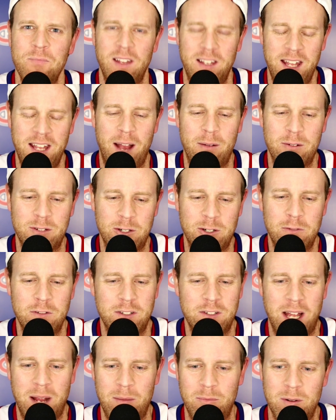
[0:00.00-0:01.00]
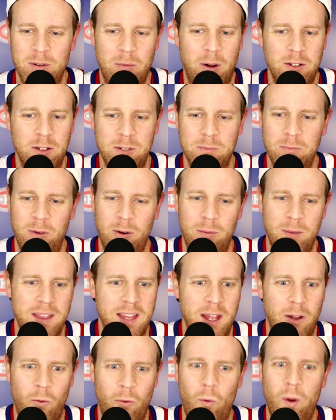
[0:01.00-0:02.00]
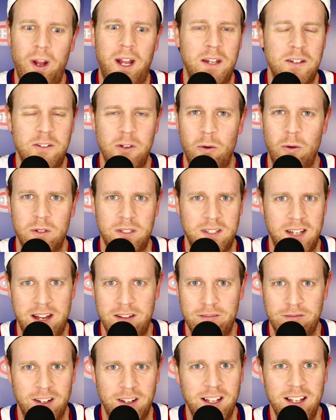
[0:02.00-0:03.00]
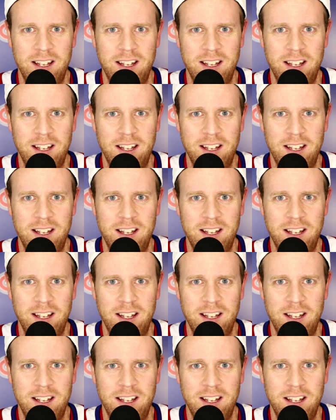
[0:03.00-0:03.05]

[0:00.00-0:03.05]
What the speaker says: Yeah, it was in overtime where Montembeault made that wicked toe save.